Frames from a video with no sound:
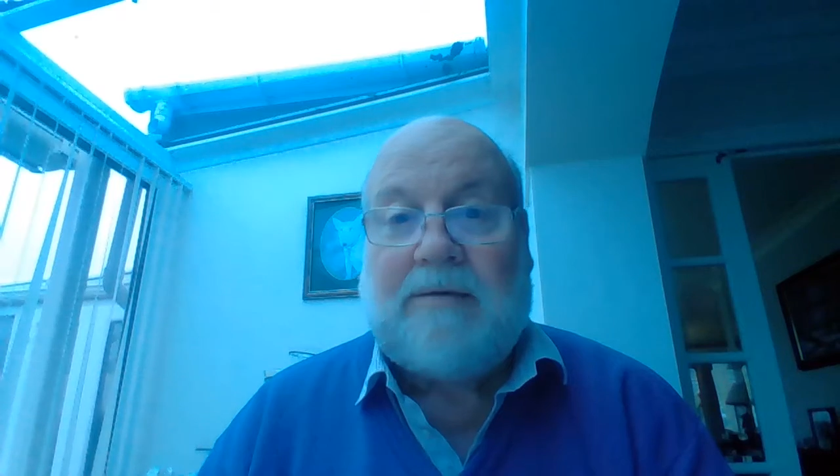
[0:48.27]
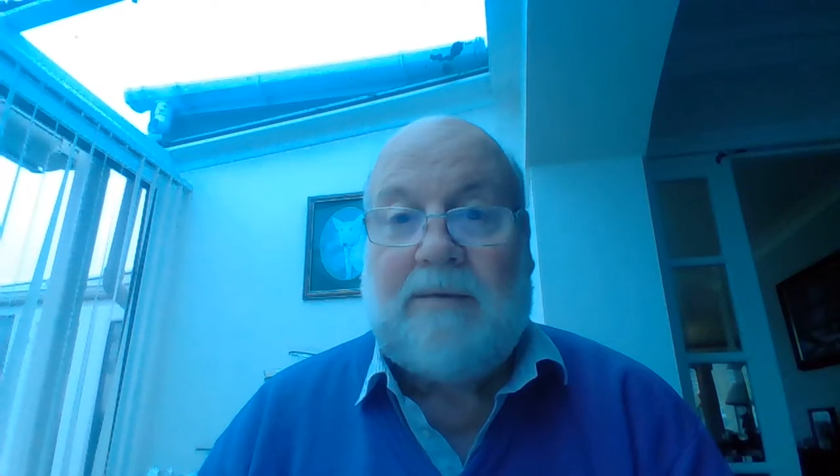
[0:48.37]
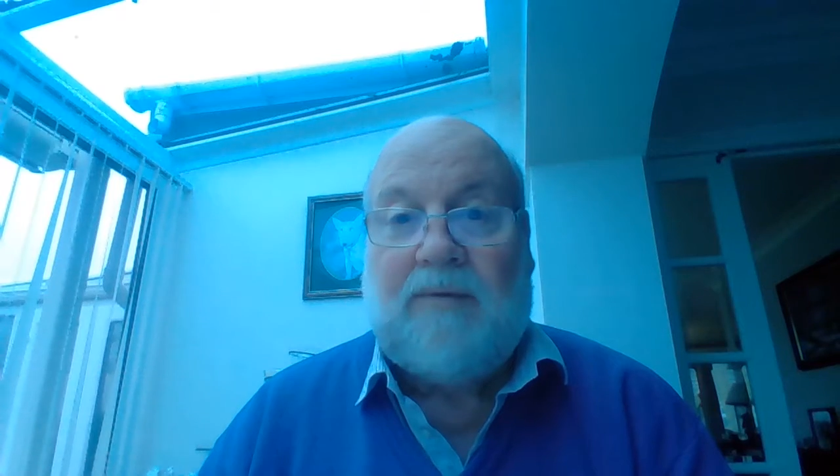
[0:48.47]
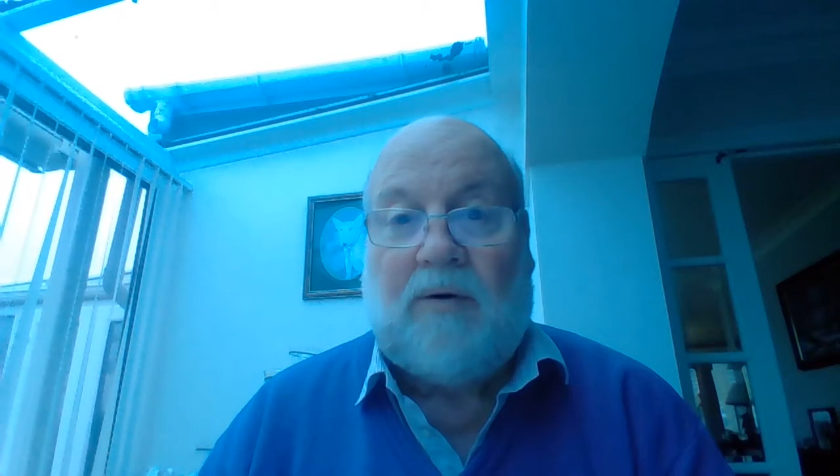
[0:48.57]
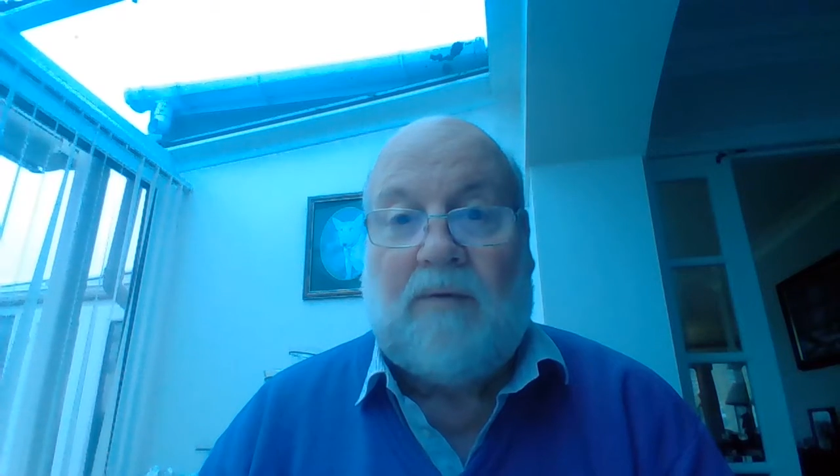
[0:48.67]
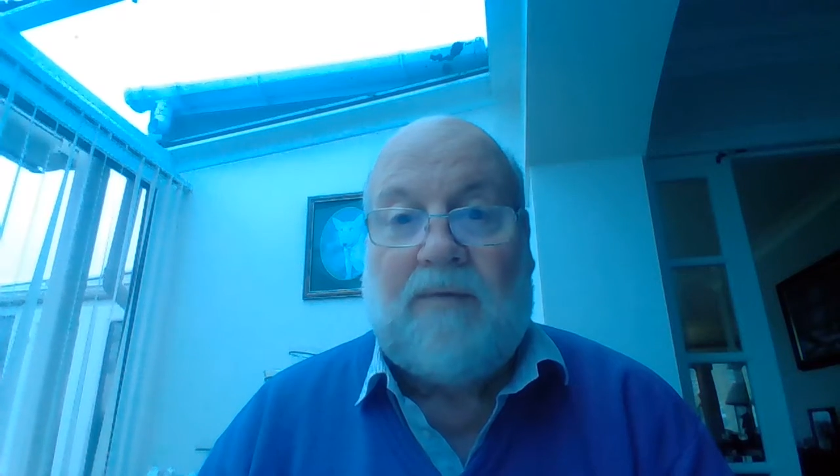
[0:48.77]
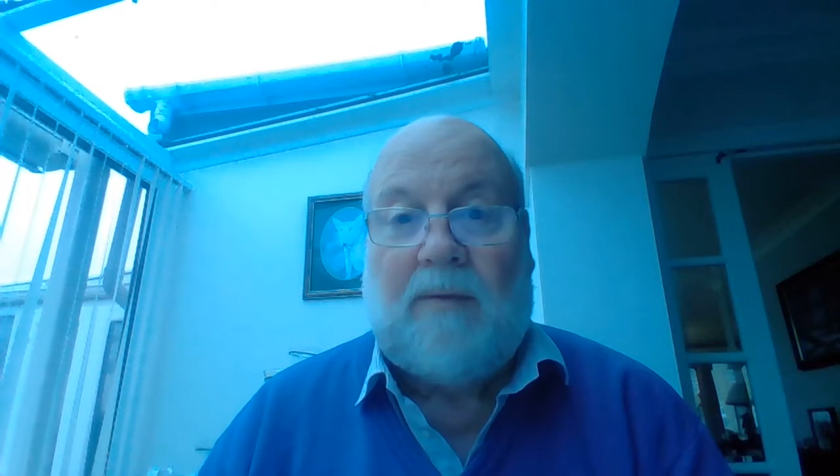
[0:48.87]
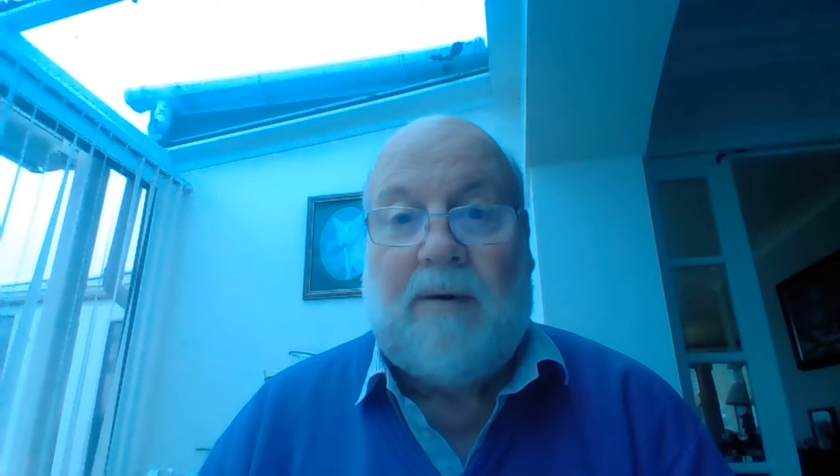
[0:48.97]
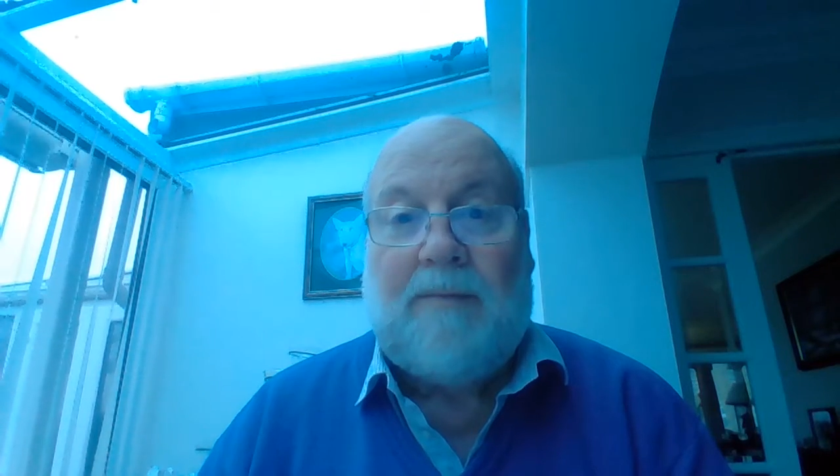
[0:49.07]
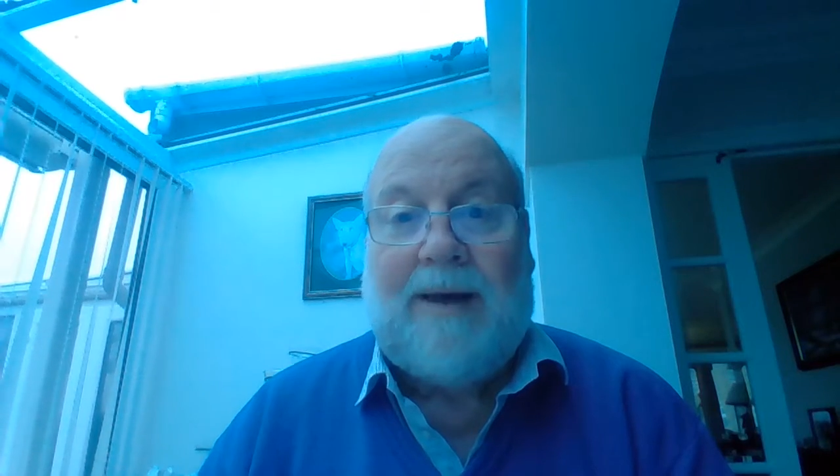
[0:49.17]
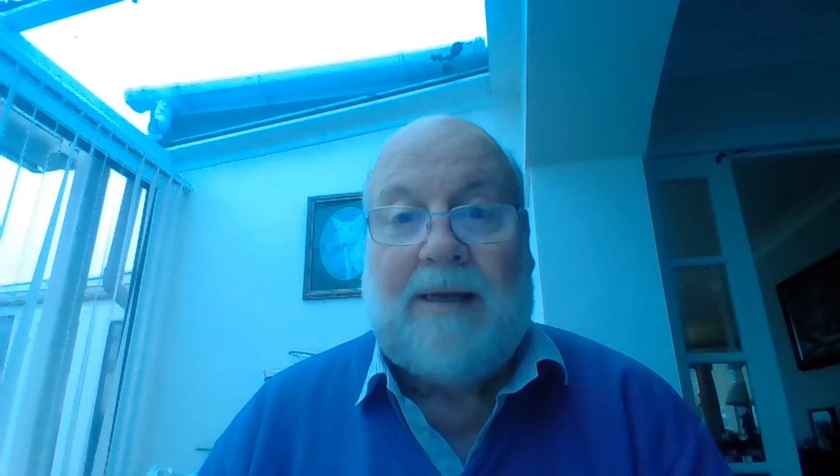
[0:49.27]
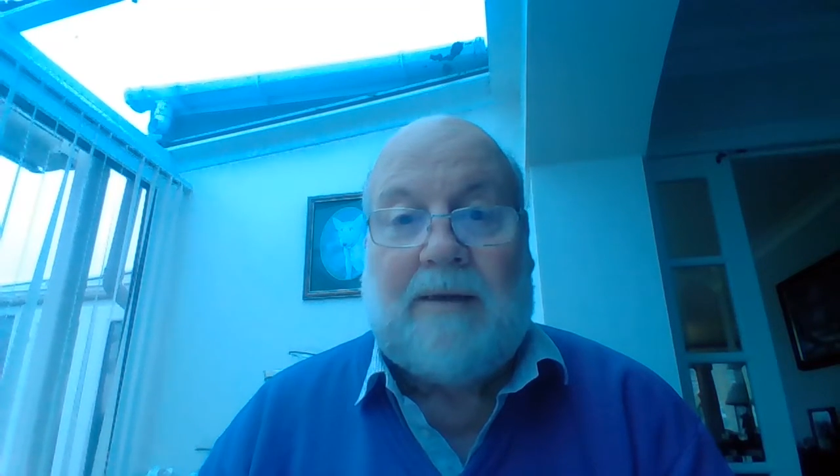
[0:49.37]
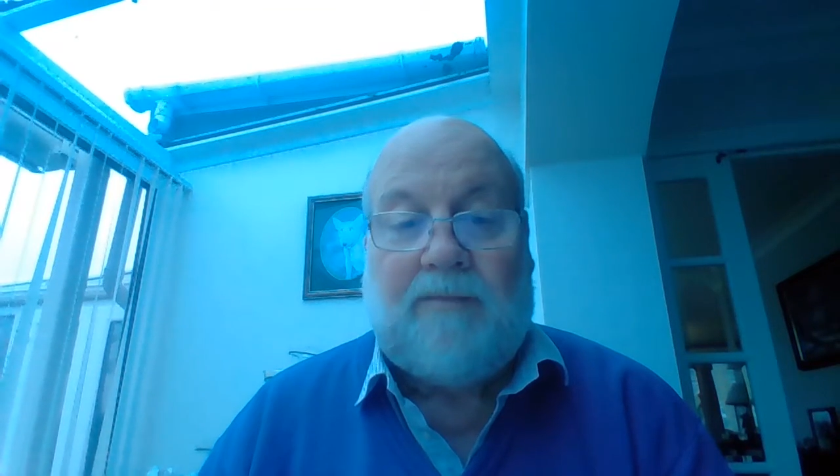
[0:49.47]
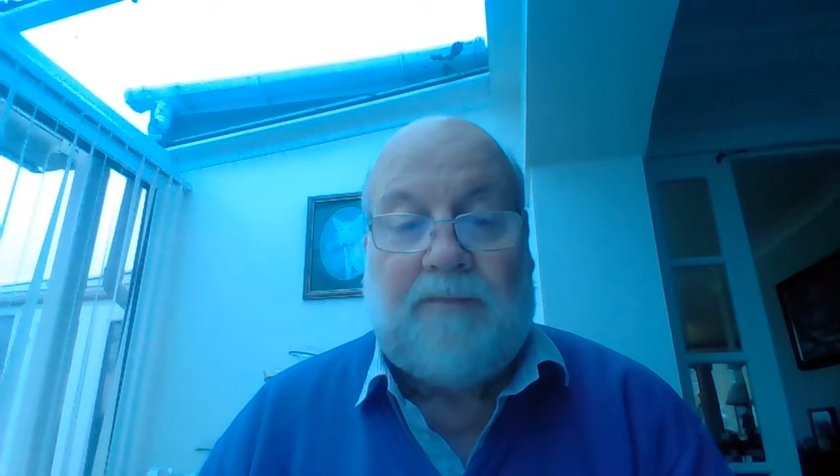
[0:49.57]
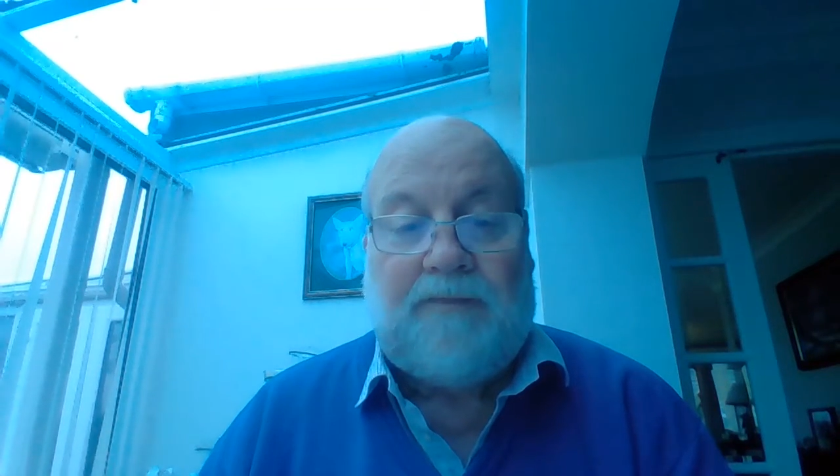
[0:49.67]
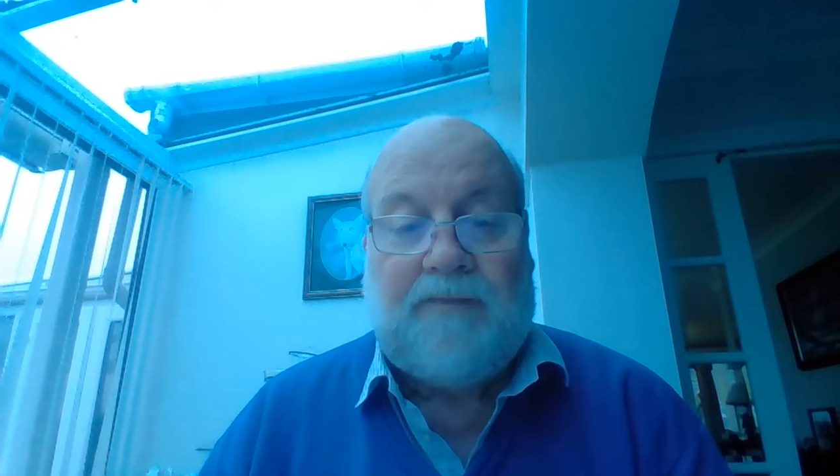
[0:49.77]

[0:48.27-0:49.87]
support from Macmillan.